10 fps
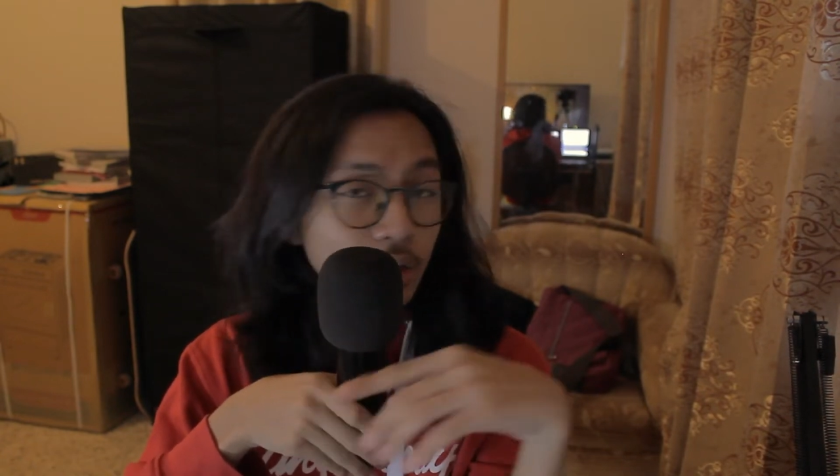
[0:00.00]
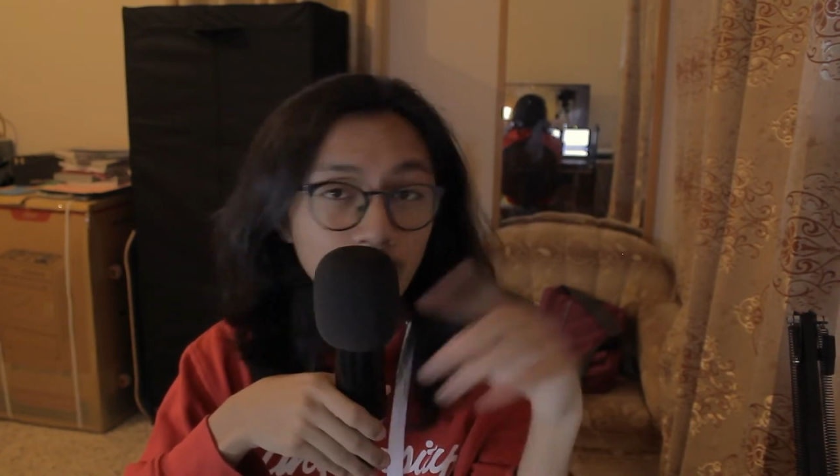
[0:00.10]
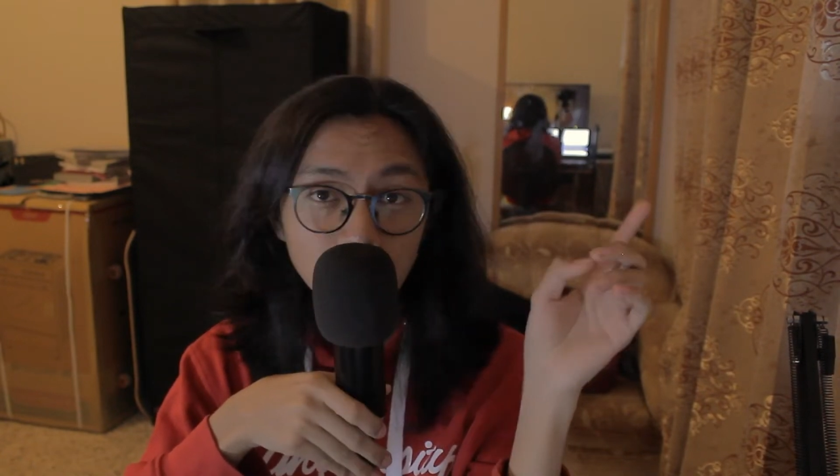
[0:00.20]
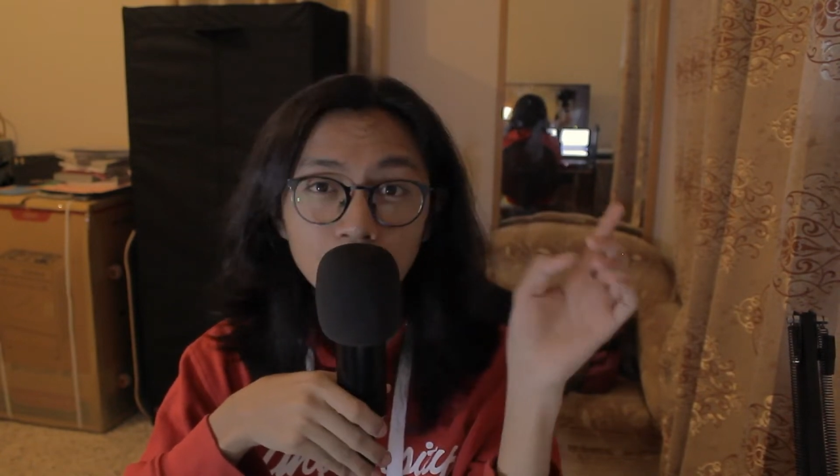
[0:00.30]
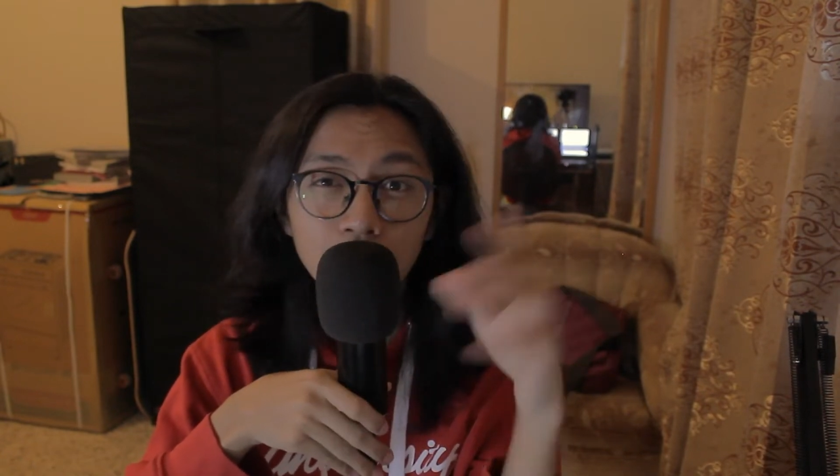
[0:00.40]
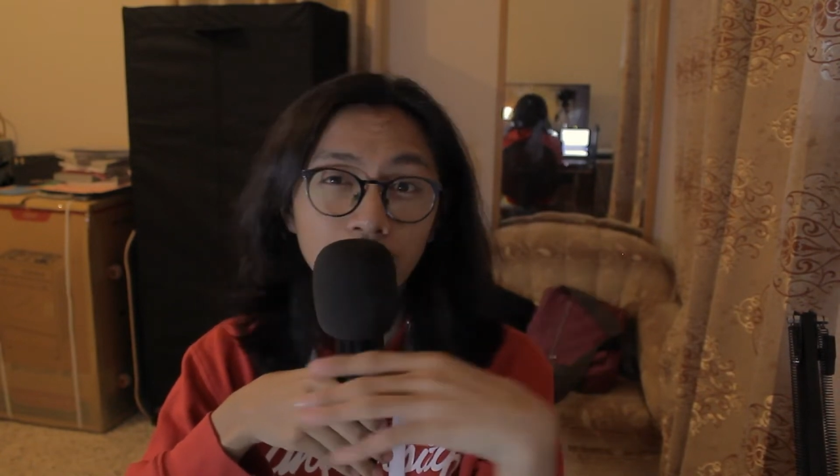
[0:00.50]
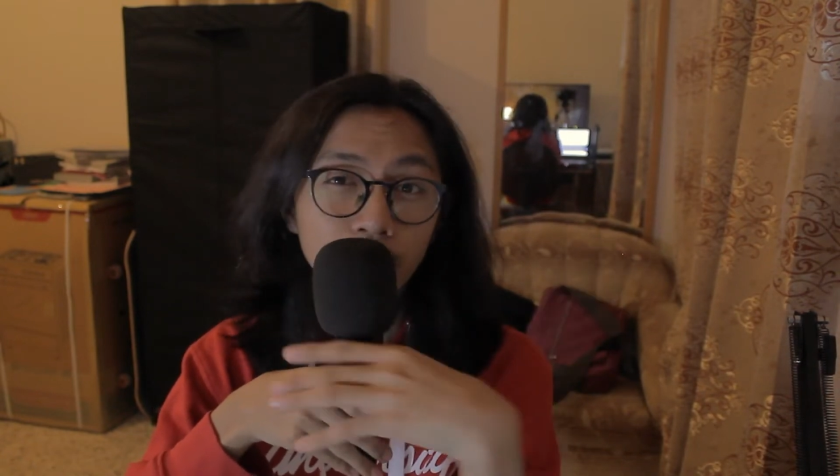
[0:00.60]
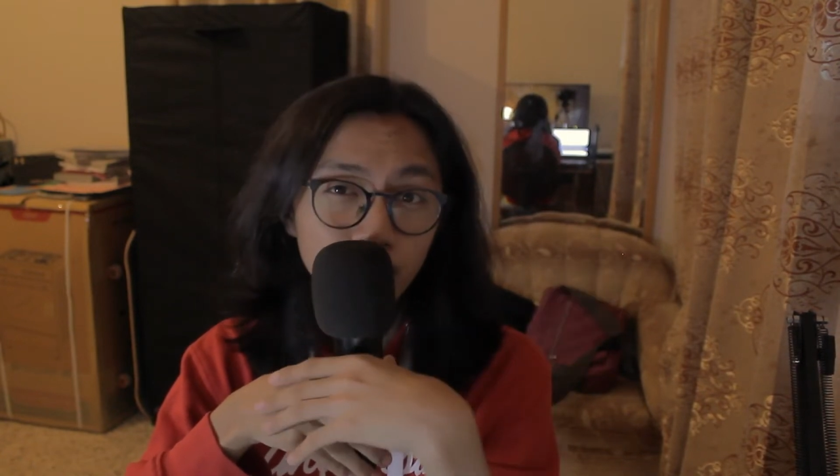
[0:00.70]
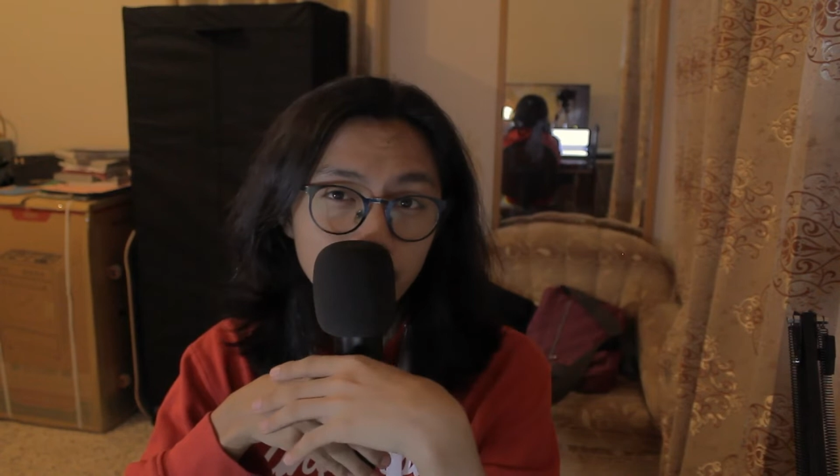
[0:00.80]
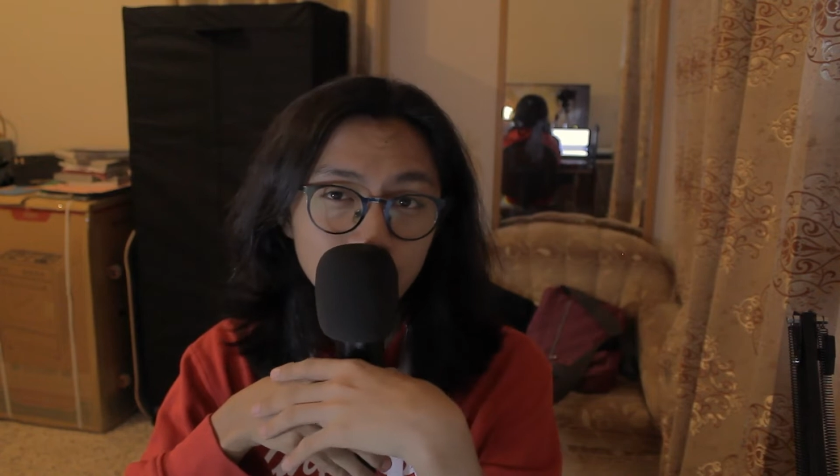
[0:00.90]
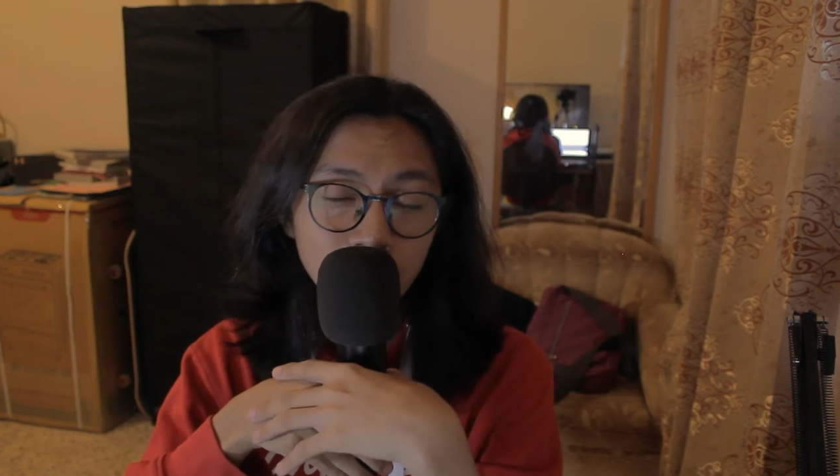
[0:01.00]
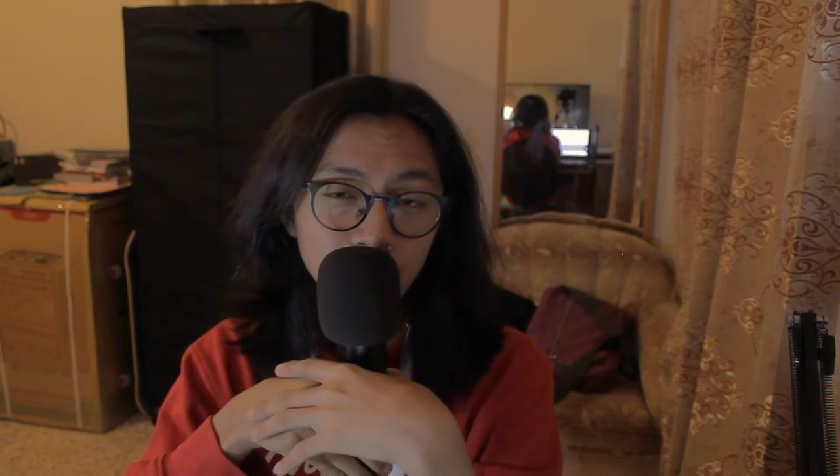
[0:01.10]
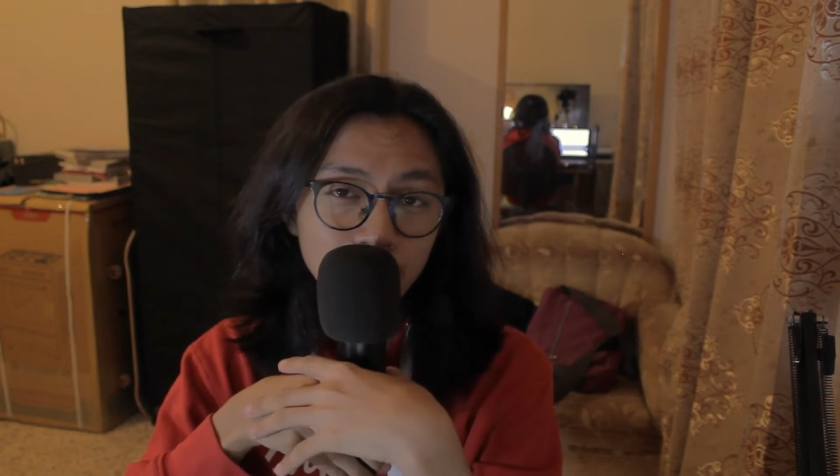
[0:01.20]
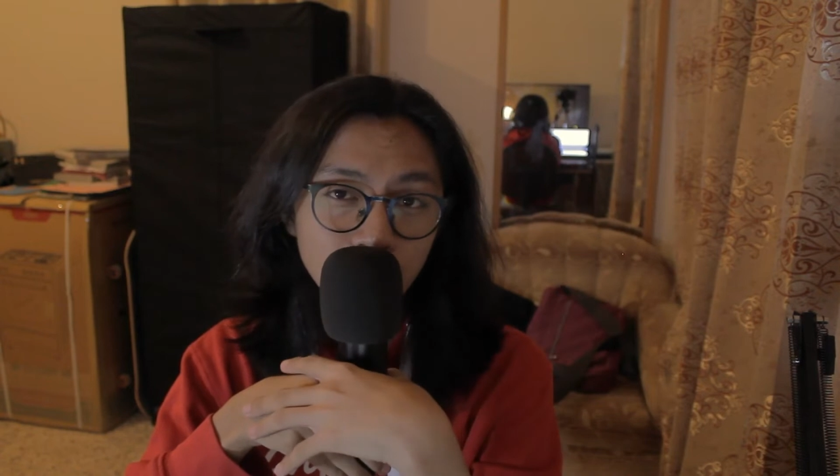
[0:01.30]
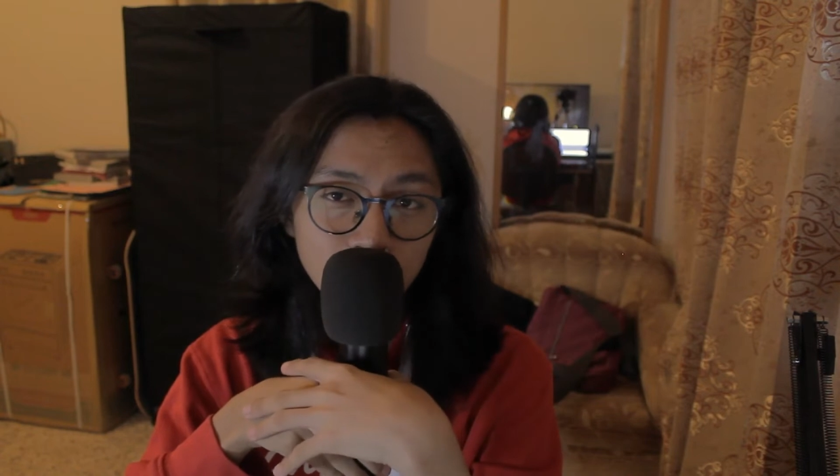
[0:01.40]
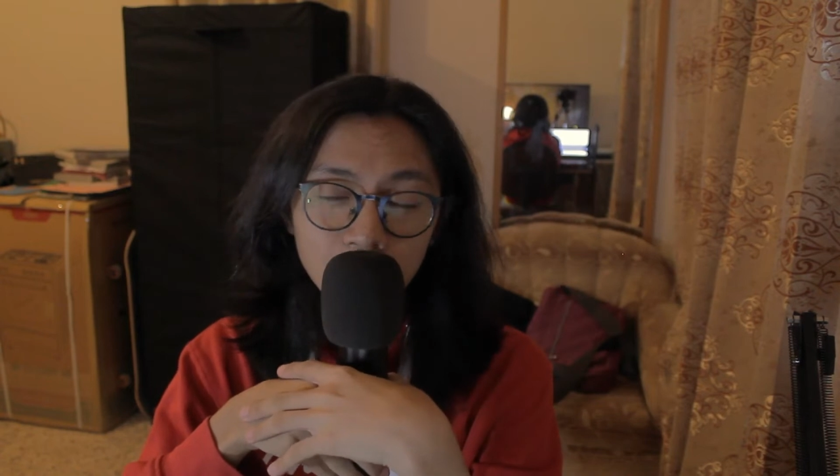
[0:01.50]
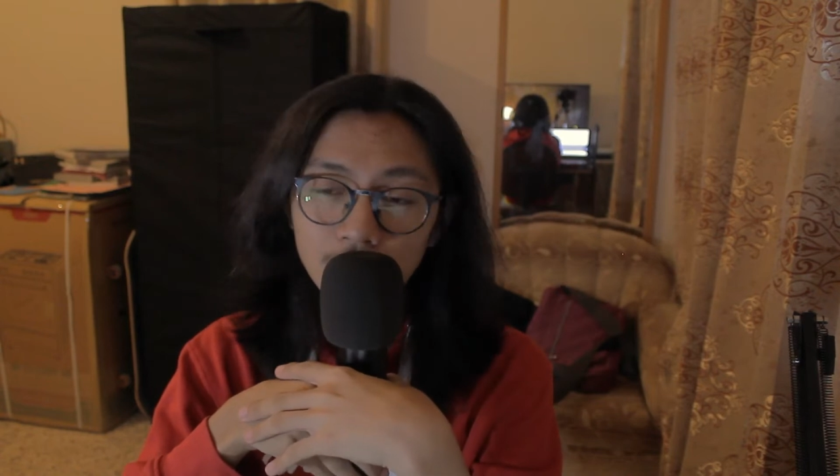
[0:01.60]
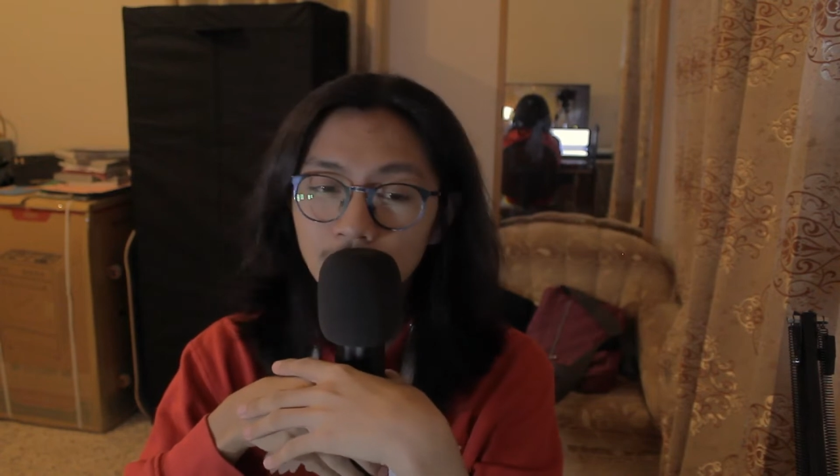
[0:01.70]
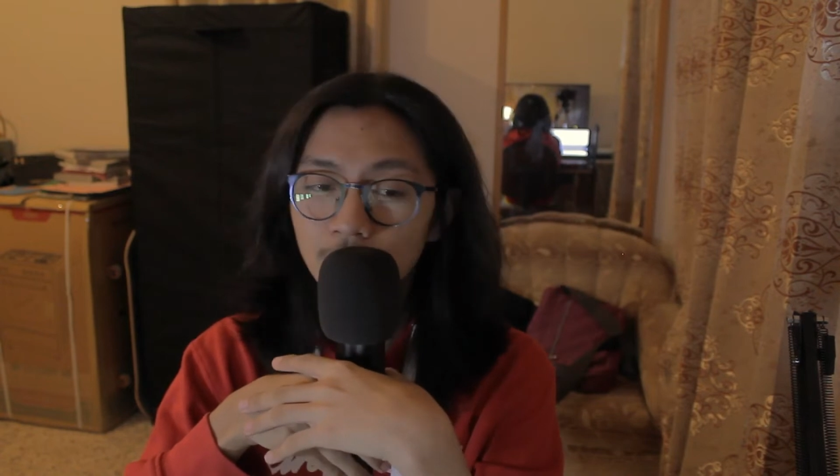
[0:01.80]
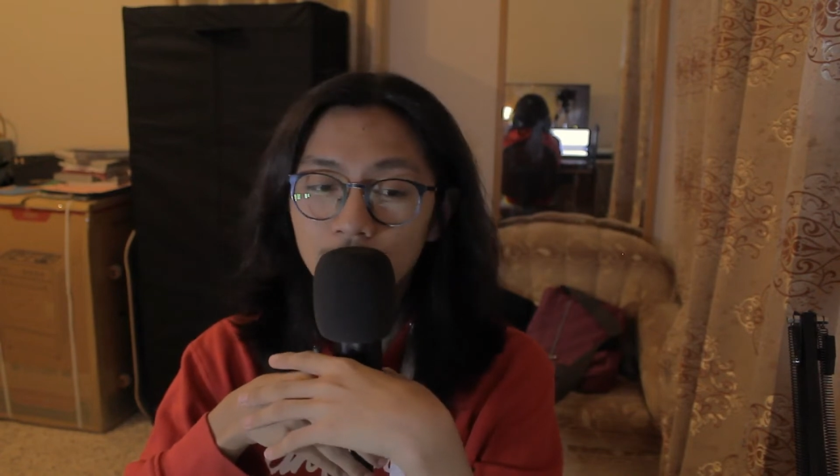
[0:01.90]
it's very windy outside right
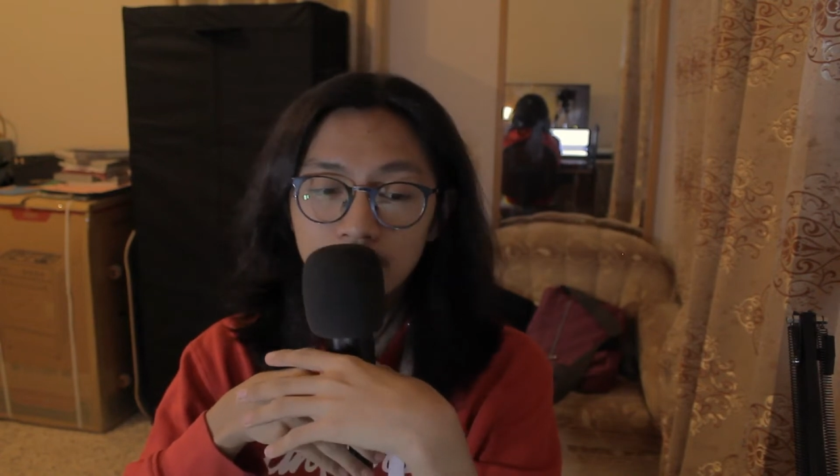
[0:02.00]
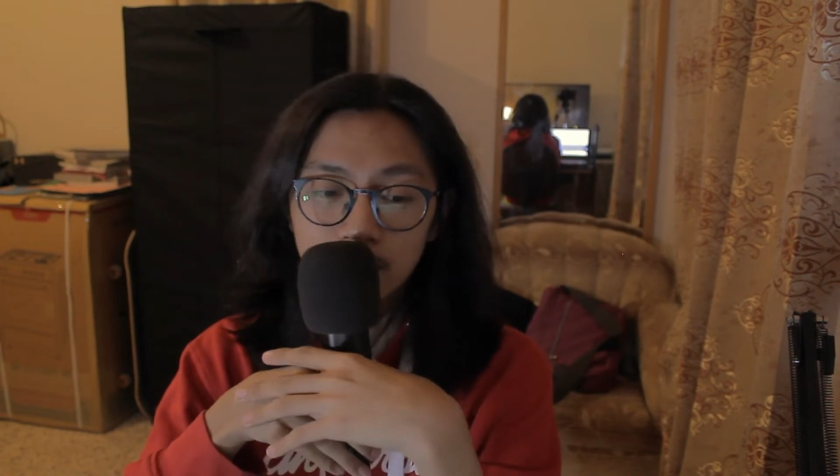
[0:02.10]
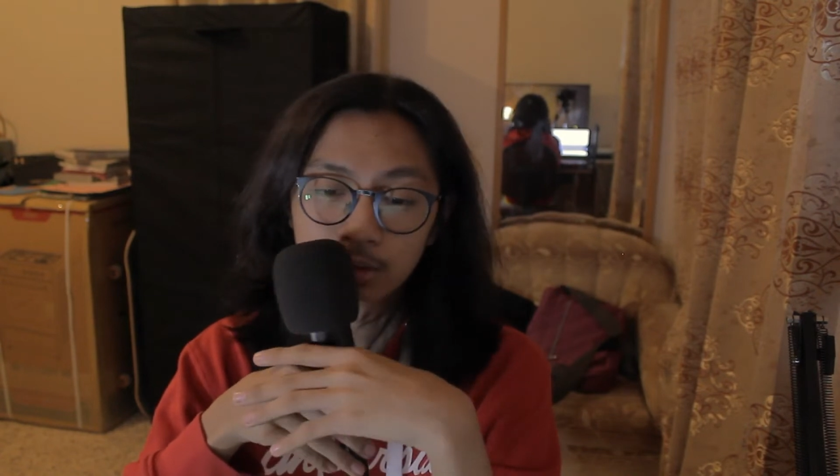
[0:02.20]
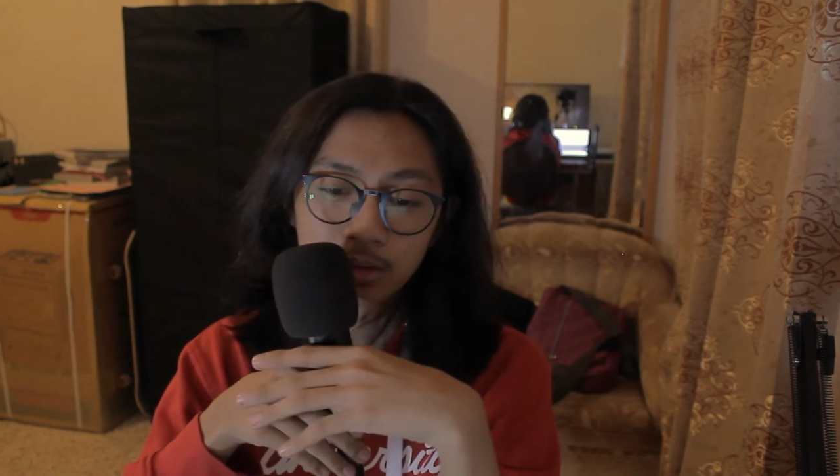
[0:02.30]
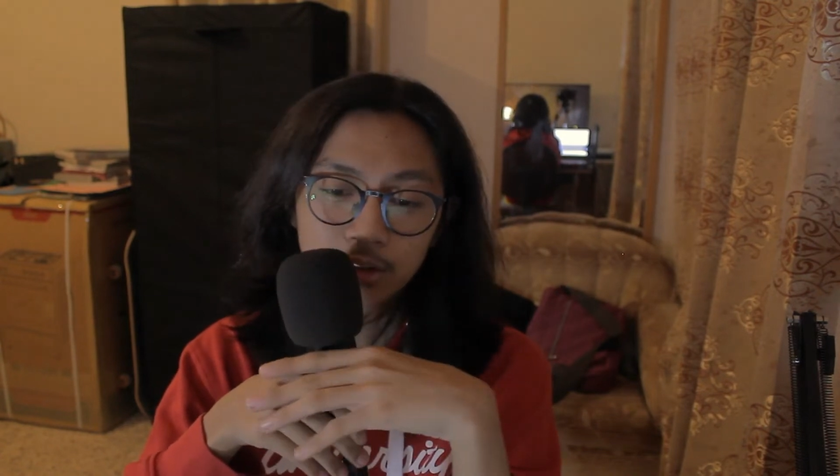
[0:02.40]
now, so